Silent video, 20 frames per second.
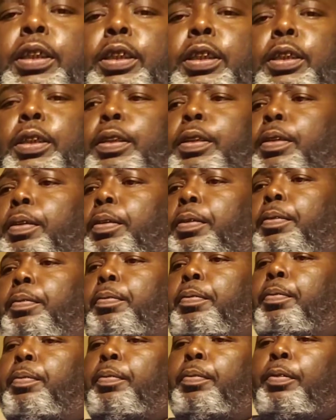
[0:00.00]
And
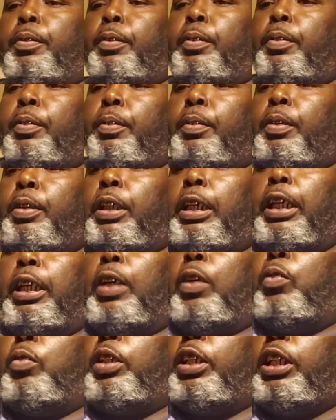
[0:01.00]

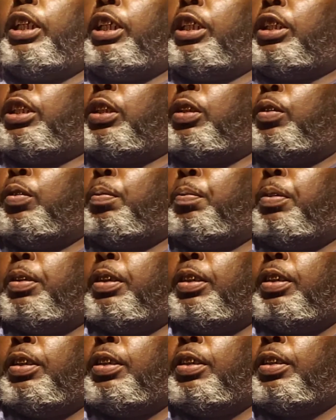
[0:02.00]
I don't need
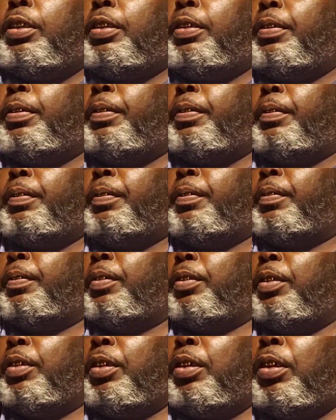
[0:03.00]
to, but you
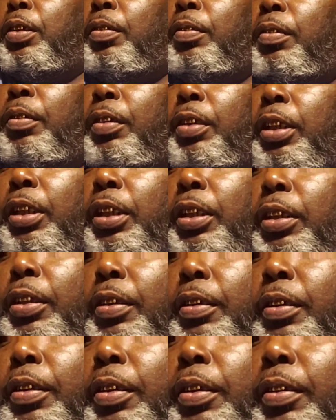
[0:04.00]
know,
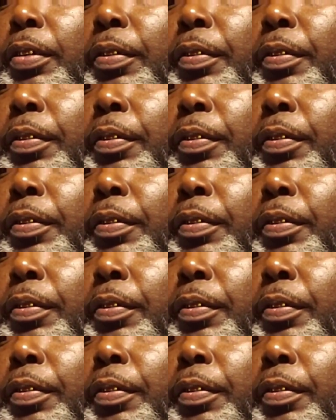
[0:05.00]
hey,